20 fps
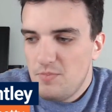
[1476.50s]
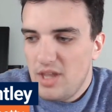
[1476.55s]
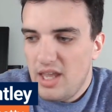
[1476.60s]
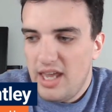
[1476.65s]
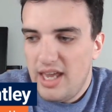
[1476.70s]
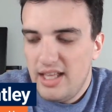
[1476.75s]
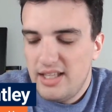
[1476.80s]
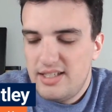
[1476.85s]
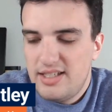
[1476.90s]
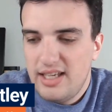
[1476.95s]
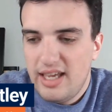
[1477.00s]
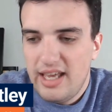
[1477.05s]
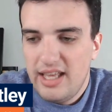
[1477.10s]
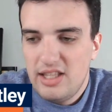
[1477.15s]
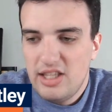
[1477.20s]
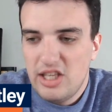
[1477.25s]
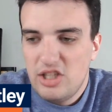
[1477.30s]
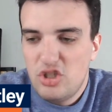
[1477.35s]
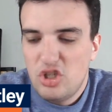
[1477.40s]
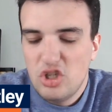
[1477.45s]

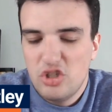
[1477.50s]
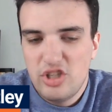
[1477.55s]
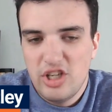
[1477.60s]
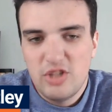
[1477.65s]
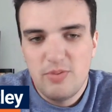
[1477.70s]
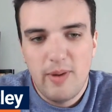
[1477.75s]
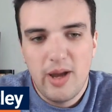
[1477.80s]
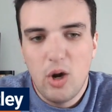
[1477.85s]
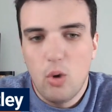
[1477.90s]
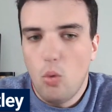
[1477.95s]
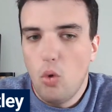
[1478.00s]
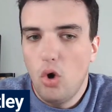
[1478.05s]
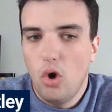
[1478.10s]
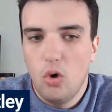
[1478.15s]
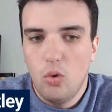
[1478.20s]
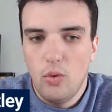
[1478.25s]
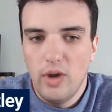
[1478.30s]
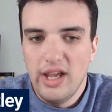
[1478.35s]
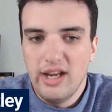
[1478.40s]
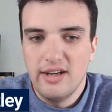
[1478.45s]
It's been a
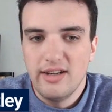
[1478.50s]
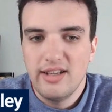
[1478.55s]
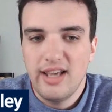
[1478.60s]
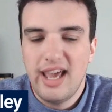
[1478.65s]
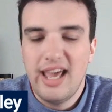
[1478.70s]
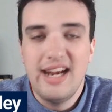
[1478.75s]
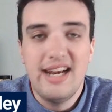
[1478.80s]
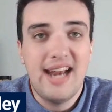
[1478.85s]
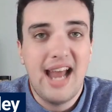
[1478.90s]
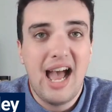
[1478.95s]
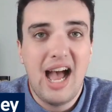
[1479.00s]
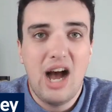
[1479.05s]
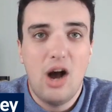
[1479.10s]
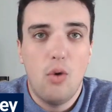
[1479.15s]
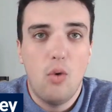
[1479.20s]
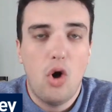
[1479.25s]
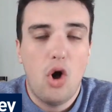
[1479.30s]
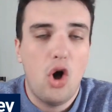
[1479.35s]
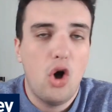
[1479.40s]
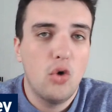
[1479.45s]
whirlwind. And now
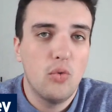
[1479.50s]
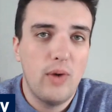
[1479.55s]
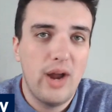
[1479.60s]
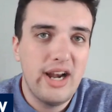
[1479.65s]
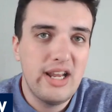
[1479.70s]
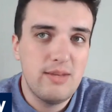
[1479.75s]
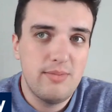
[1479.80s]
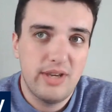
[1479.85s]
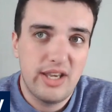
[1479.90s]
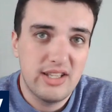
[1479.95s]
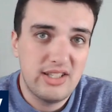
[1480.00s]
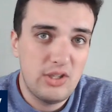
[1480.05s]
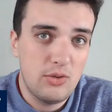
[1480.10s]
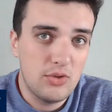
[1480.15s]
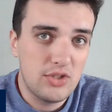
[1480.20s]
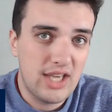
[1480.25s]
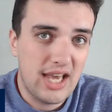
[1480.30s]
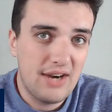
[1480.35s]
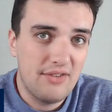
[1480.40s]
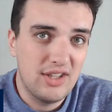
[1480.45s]
already, because he
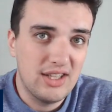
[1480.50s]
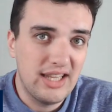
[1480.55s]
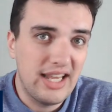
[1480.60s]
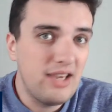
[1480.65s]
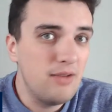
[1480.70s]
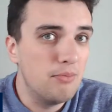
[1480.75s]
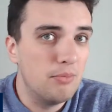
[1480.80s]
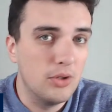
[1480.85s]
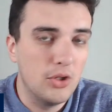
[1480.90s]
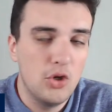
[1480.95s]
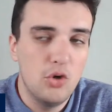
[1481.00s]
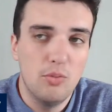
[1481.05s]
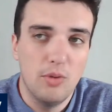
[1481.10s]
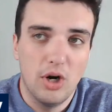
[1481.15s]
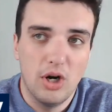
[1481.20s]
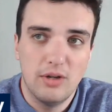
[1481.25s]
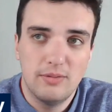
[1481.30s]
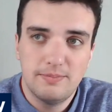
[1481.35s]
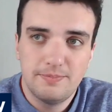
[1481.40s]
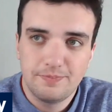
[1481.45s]
was kind of a late
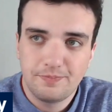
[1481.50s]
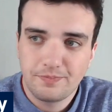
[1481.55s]
bloomer